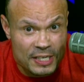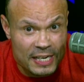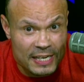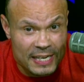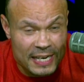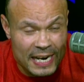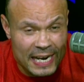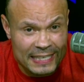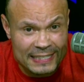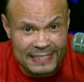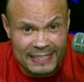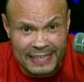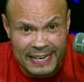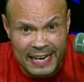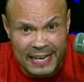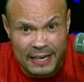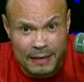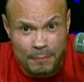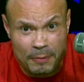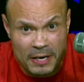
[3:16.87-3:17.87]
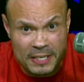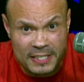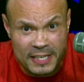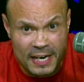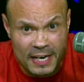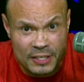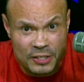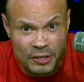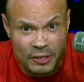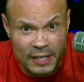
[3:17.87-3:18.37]
in the 1980
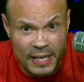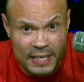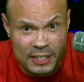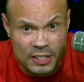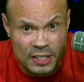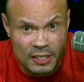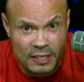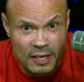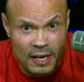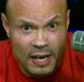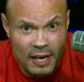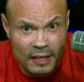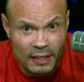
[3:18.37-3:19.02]
presidential election.